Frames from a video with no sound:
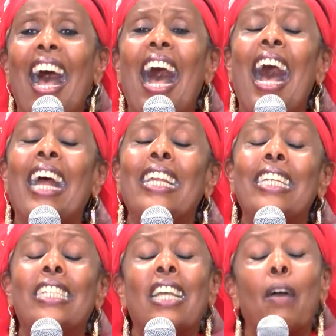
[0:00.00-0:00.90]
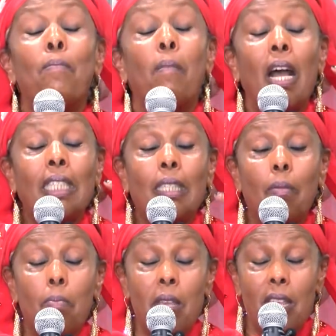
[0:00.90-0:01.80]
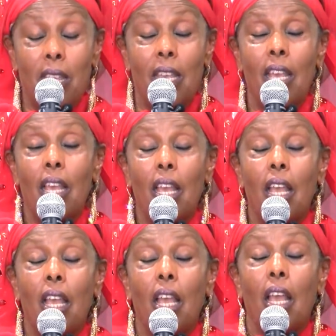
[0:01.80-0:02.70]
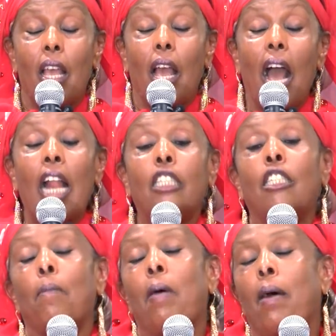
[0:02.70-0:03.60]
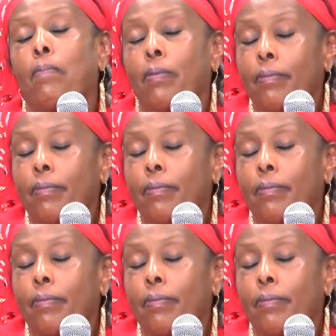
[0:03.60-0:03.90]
and it must be Al-Shabaab.